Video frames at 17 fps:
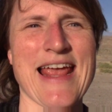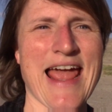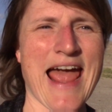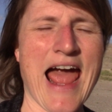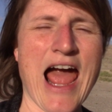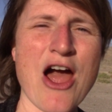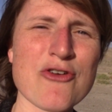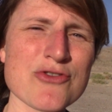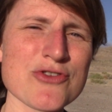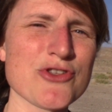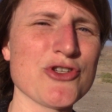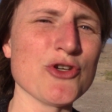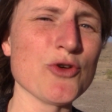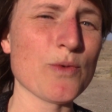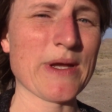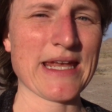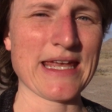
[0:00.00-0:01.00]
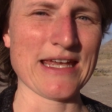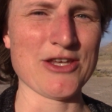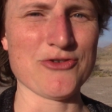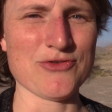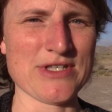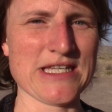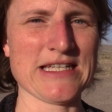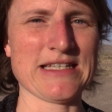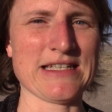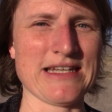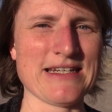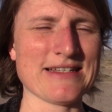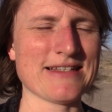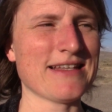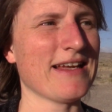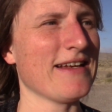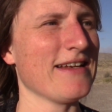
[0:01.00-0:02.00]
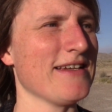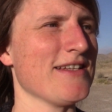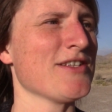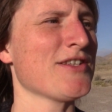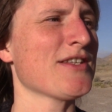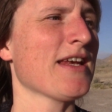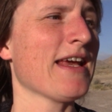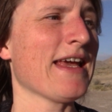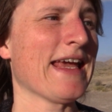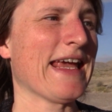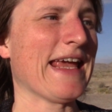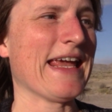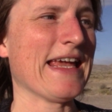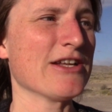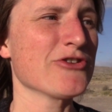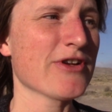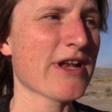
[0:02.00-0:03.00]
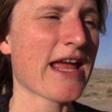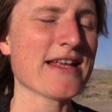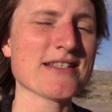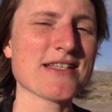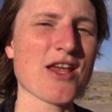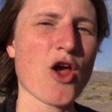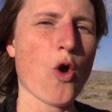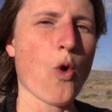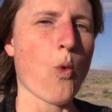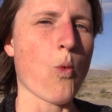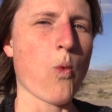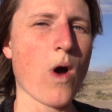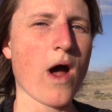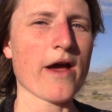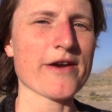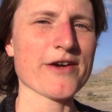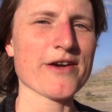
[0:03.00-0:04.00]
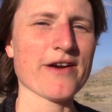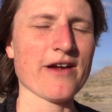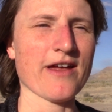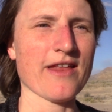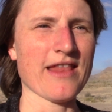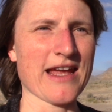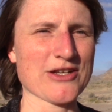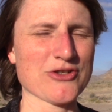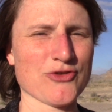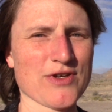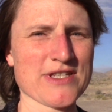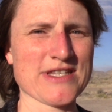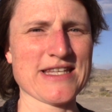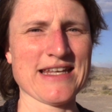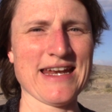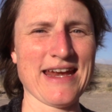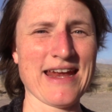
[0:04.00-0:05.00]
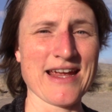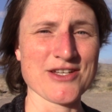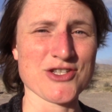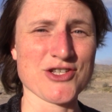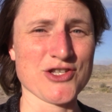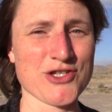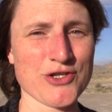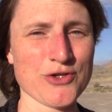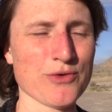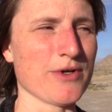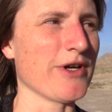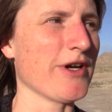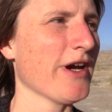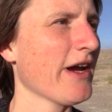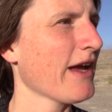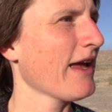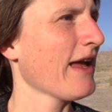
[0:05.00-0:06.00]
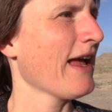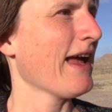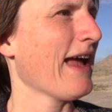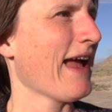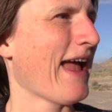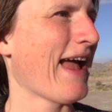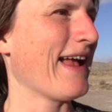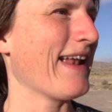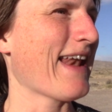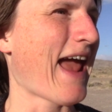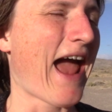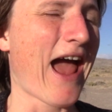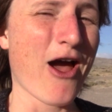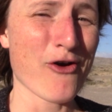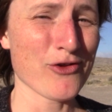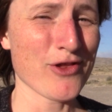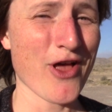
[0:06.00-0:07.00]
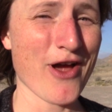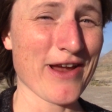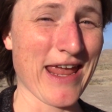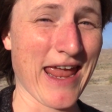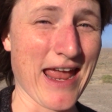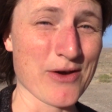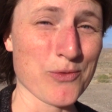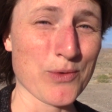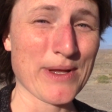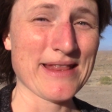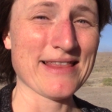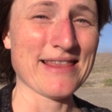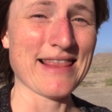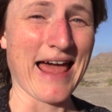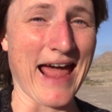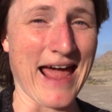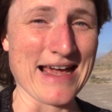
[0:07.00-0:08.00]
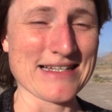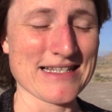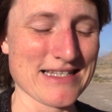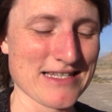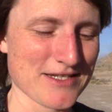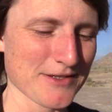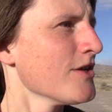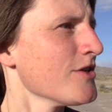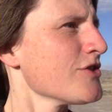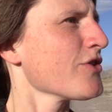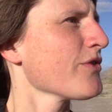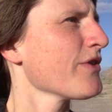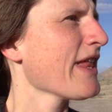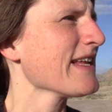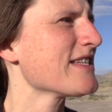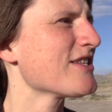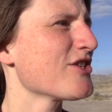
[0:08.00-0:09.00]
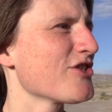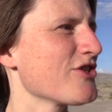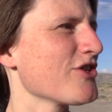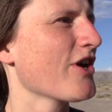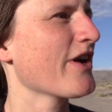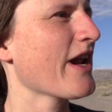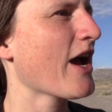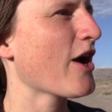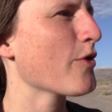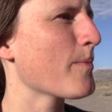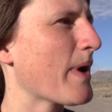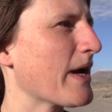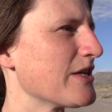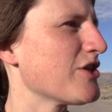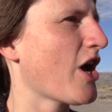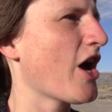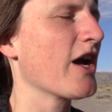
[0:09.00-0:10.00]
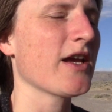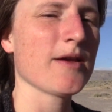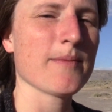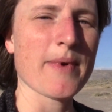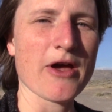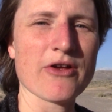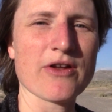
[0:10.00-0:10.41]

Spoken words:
How do we get utilities? That is, internet, water, electricity, and sewer, and how long can we last? So let's start out by talking about